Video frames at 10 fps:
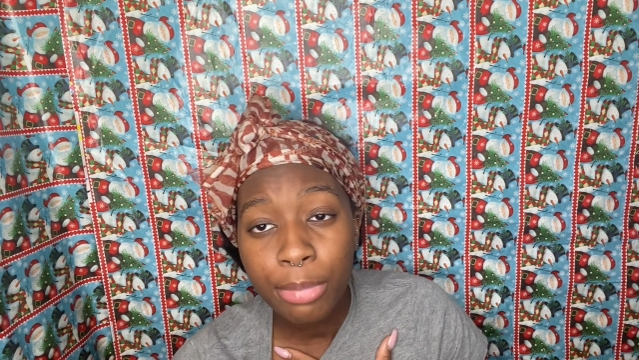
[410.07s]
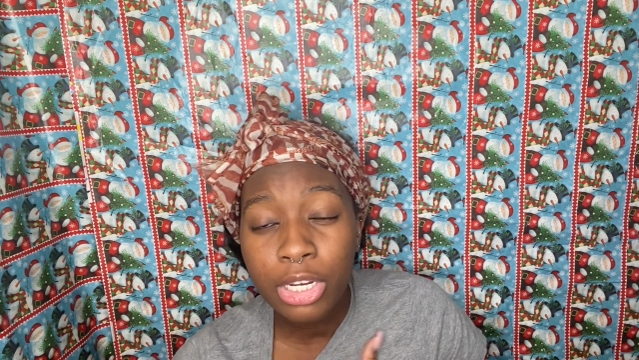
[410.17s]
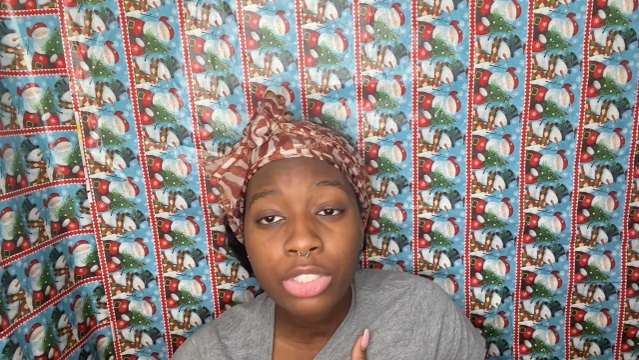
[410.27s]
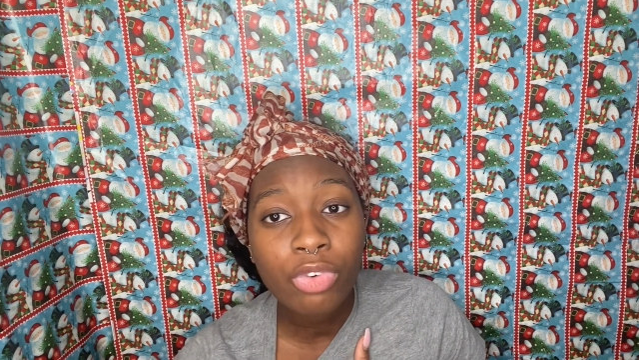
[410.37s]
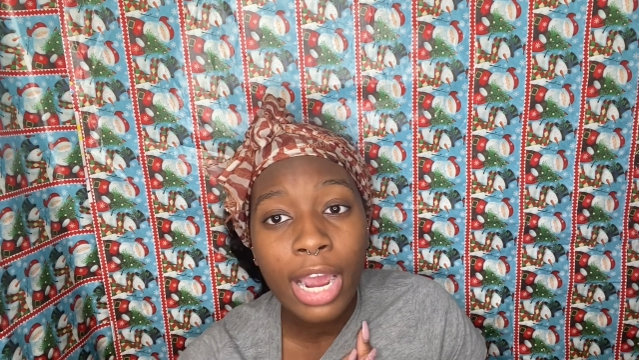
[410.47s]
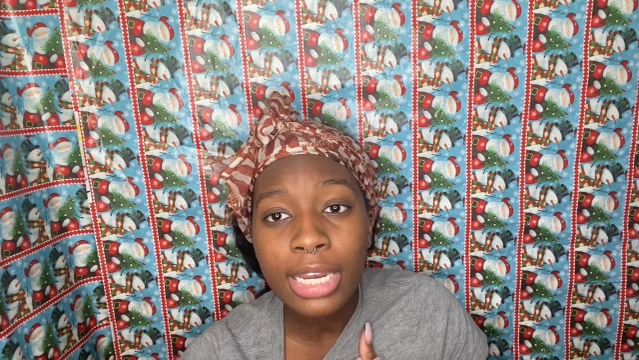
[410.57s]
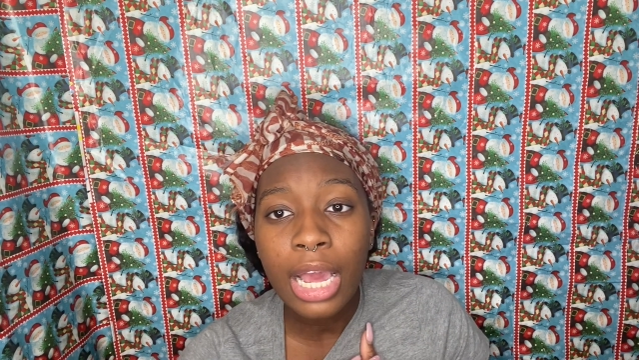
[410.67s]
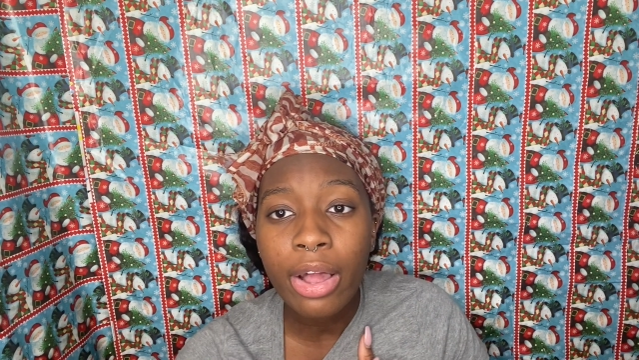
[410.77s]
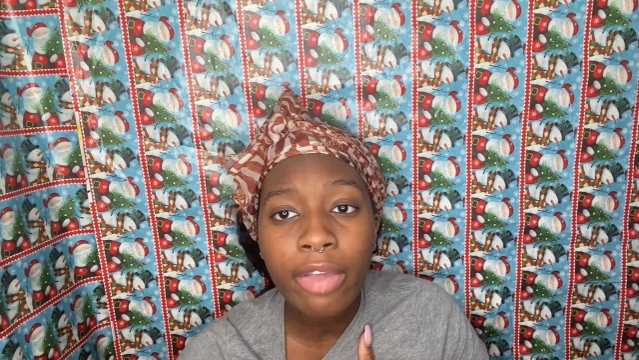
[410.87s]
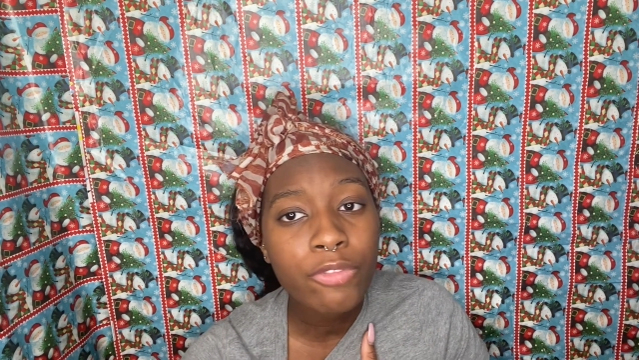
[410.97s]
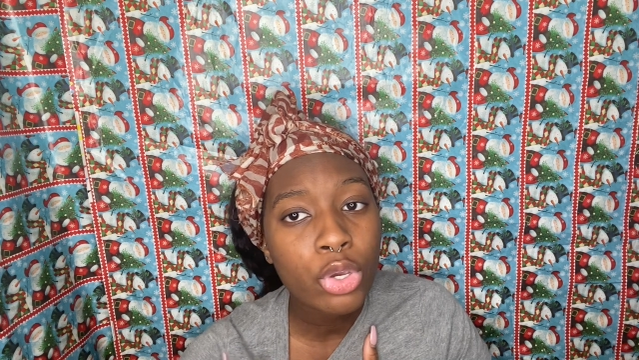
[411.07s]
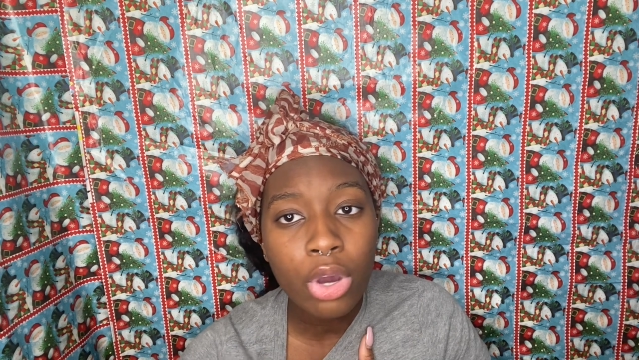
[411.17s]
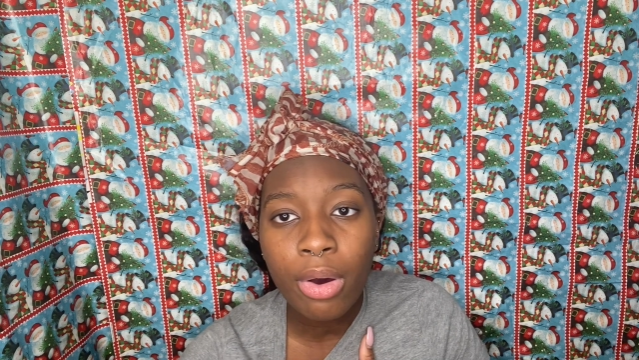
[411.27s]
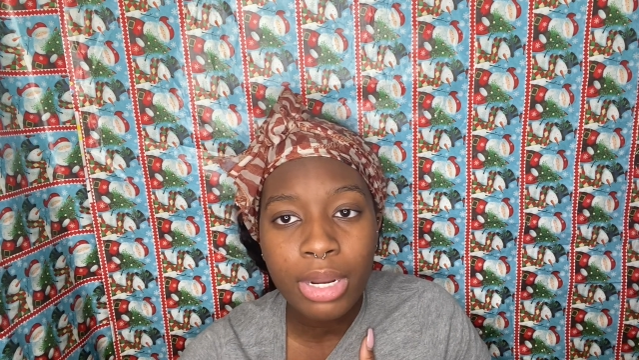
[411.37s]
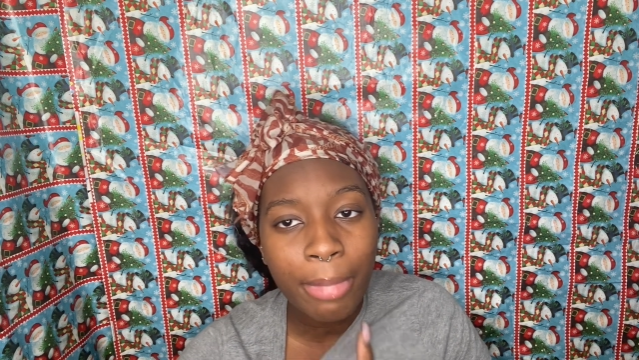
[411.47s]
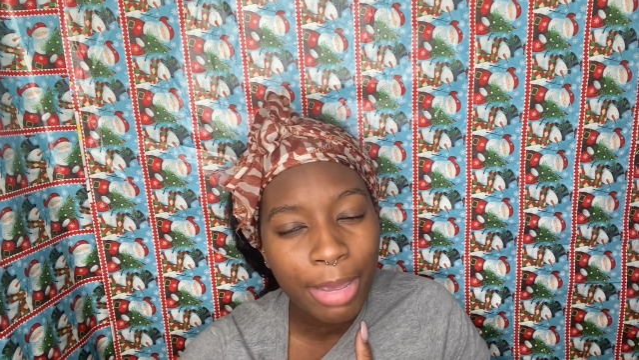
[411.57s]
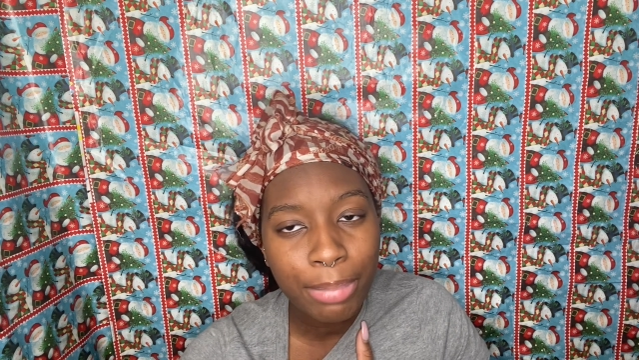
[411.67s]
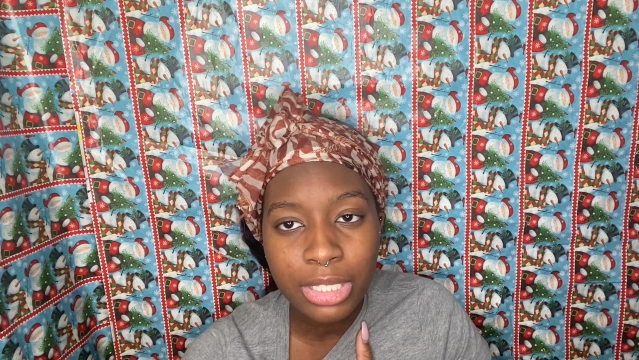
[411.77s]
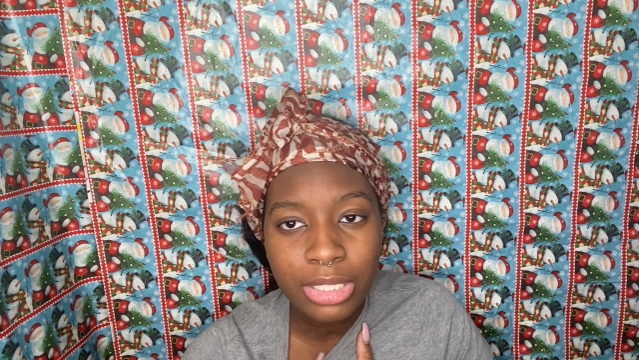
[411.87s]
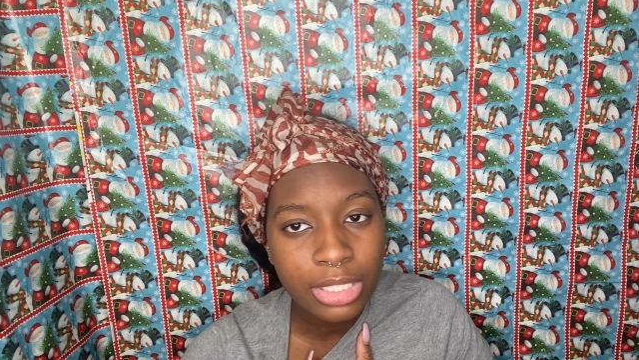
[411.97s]
Because right now, if you go on my
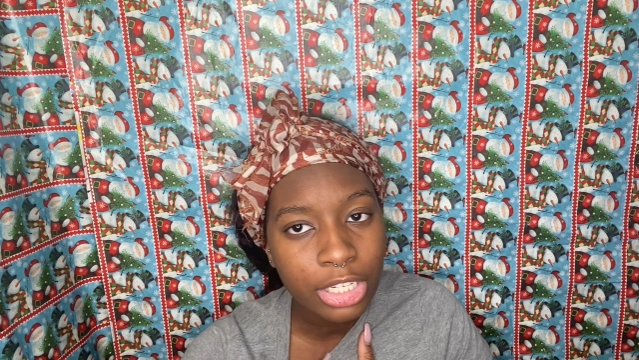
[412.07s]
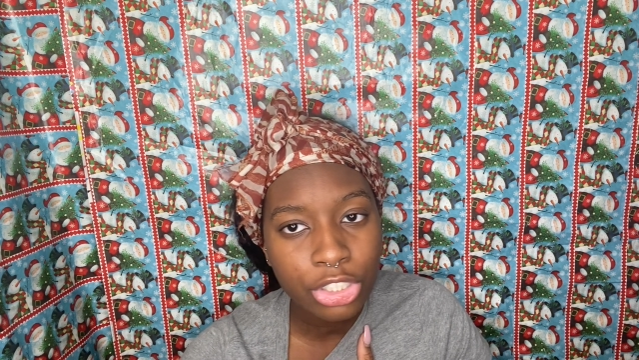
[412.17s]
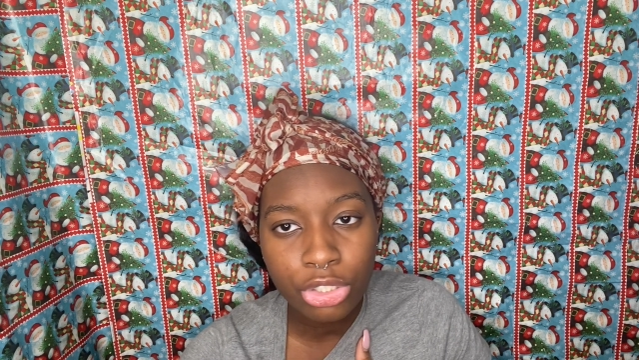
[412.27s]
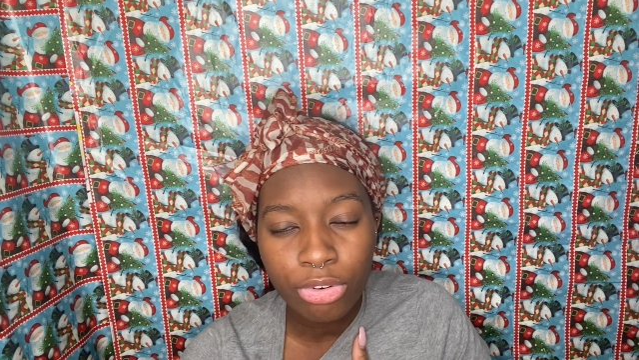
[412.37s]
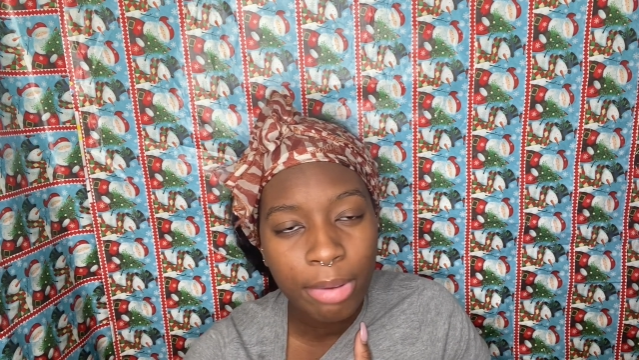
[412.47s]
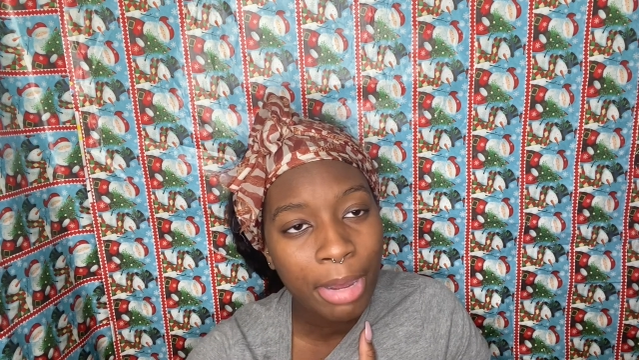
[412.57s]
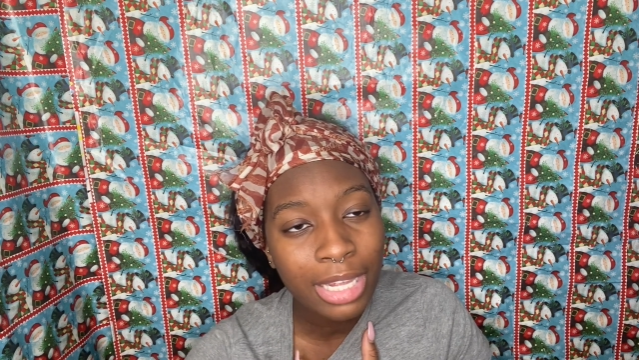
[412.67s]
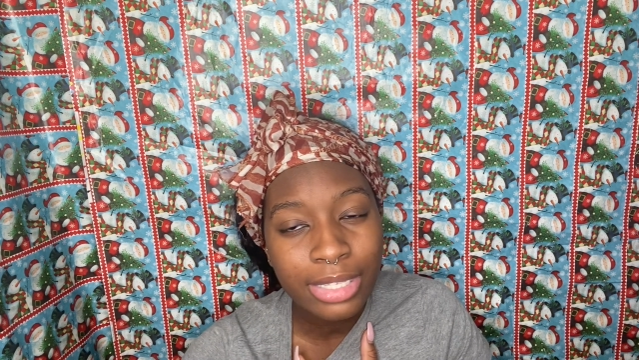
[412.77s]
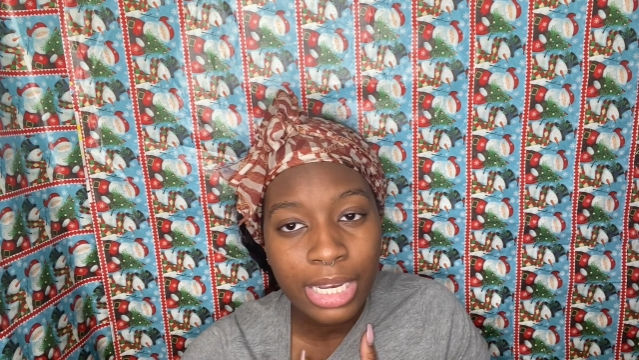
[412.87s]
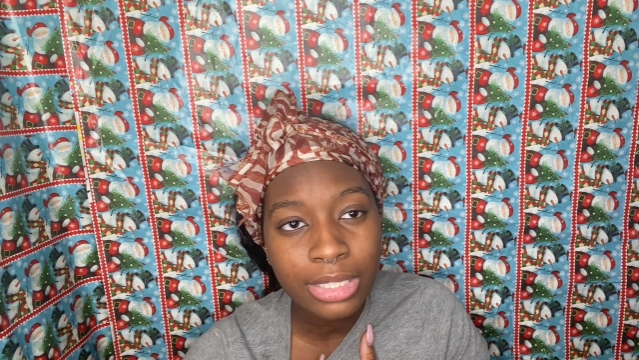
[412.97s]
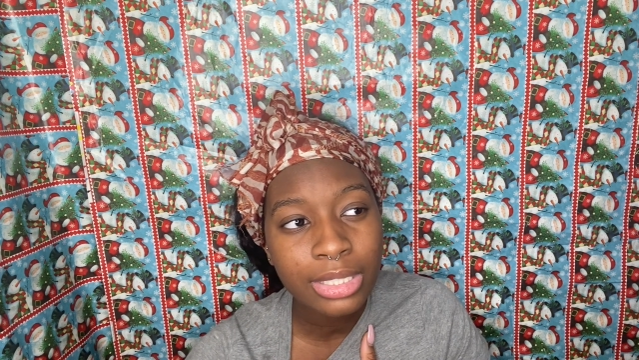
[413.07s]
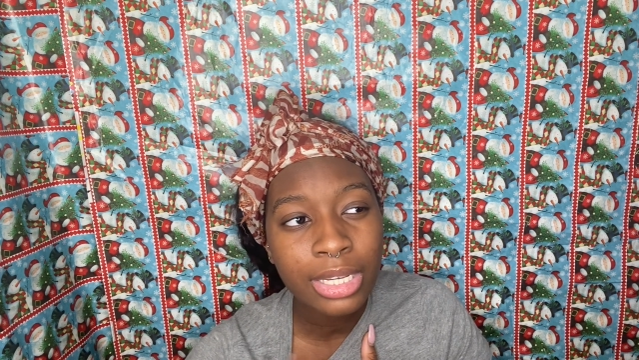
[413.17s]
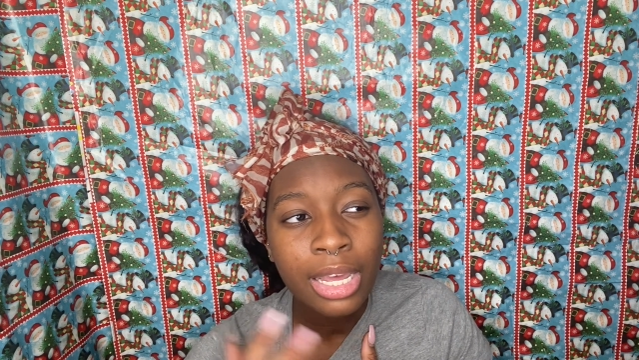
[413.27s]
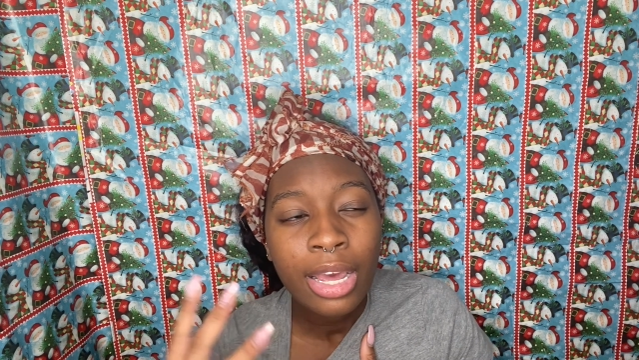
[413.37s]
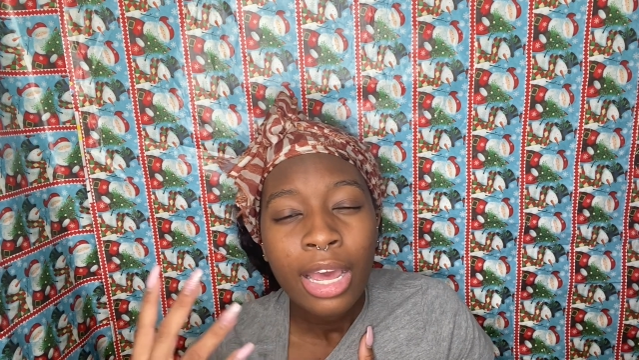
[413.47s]
business Instagram, Iye Tasti,